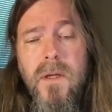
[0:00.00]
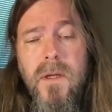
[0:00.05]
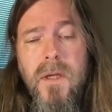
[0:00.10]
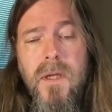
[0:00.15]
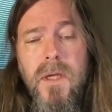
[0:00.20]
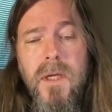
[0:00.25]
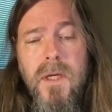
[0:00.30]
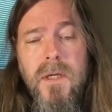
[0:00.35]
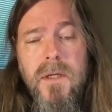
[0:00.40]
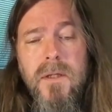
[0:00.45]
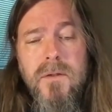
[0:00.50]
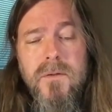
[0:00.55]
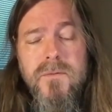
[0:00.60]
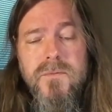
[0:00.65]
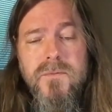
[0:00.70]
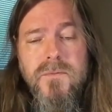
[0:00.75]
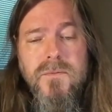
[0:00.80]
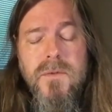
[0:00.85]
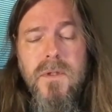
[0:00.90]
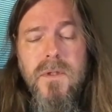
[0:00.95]
And
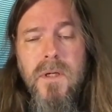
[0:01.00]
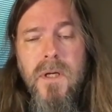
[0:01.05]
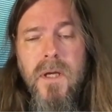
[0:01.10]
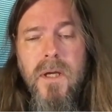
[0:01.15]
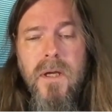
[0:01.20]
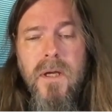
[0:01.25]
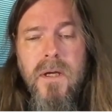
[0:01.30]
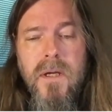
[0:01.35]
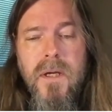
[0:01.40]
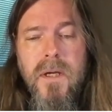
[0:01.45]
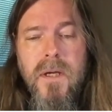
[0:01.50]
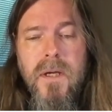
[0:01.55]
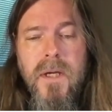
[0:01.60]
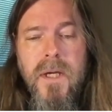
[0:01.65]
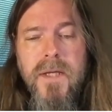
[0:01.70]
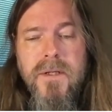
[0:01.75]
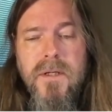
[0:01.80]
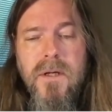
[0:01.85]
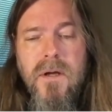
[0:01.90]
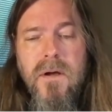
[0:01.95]
I
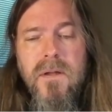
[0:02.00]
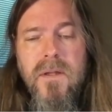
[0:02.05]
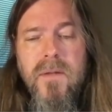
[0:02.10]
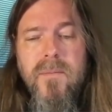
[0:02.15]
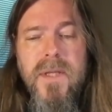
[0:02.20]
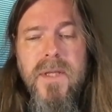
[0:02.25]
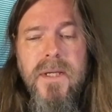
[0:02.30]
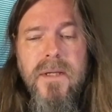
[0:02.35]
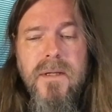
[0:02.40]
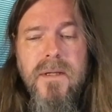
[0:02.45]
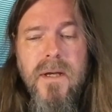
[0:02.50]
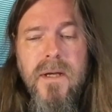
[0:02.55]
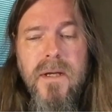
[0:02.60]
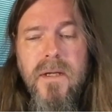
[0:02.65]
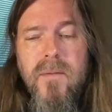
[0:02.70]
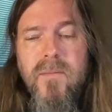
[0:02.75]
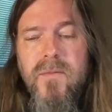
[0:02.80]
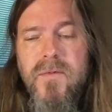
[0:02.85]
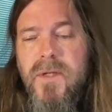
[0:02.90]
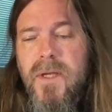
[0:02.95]
had to call it many
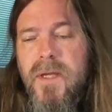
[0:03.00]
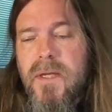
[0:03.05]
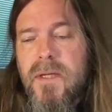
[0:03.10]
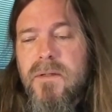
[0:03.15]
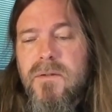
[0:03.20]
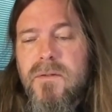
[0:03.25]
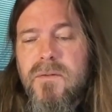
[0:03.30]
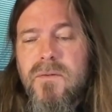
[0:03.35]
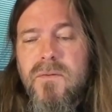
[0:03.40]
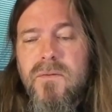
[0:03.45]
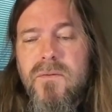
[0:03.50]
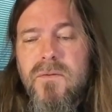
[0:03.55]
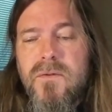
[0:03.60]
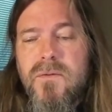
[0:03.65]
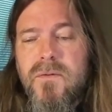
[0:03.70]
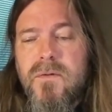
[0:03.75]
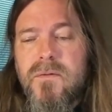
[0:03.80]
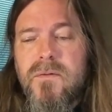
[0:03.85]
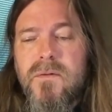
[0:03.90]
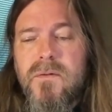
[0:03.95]
times. I had to
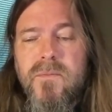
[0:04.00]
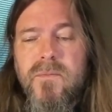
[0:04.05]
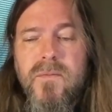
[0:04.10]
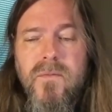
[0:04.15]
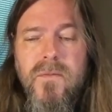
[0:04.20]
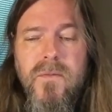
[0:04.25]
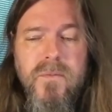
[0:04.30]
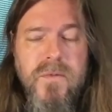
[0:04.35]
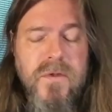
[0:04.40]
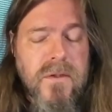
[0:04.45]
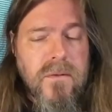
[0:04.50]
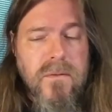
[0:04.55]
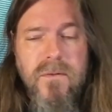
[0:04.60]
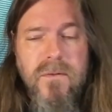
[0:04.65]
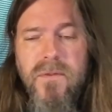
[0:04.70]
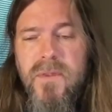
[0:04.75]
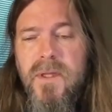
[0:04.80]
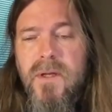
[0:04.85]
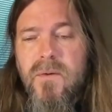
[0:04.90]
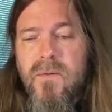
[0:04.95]
do this obscure
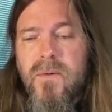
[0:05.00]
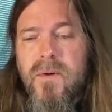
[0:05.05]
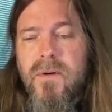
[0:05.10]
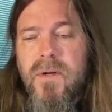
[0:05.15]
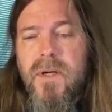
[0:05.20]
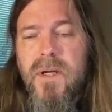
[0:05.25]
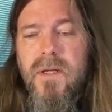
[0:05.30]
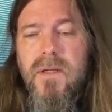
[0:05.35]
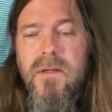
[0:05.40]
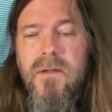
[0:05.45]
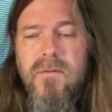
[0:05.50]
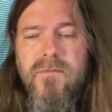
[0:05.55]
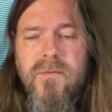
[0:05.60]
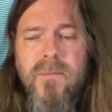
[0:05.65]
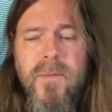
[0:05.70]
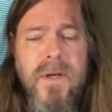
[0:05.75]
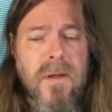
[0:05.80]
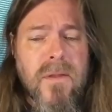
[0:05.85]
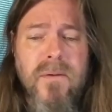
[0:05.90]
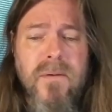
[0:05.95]
thing where
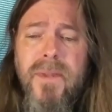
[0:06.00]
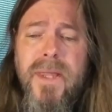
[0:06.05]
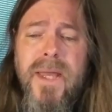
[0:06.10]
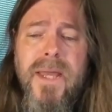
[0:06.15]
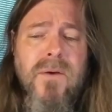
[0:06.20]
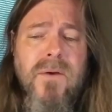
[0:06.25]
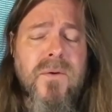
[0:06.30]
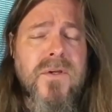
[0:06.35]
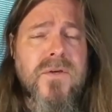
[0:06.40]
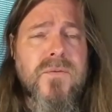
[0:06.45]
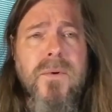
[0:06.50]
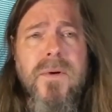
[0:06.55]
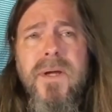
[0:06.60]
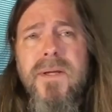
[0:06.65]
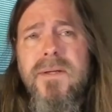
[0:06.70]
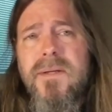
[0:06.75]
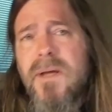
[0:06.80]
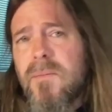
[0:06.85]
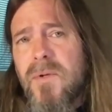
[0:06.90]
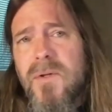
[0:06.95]
from another language, where I
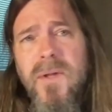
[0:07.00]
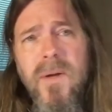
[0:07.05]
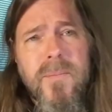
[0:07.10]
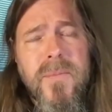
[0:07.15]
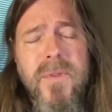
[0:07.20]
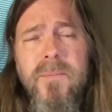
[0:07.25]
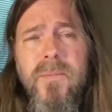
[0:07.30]
doubled up the